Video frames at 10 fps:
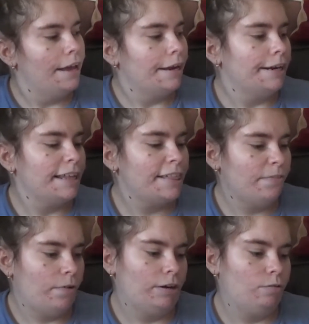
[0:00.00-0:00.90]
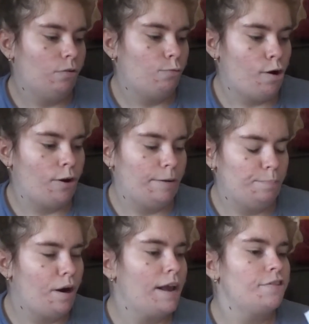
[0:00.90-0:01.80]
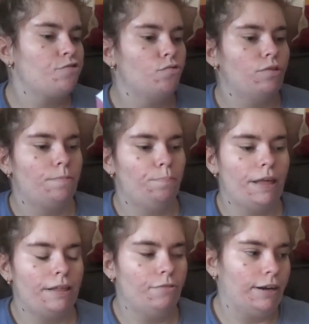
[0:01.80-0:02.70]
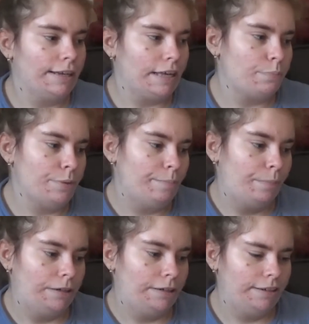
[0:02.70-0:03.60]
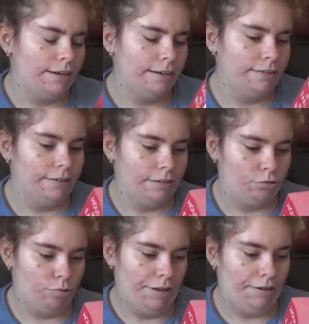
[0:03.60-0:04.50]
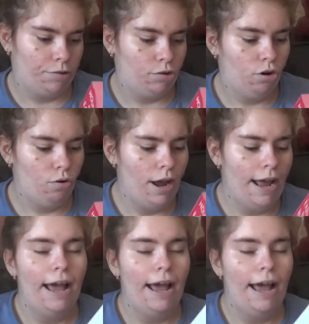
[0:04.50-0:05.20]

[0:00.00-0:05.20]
This one we're following Bryce, whose best friend has been murdered 2 years ago,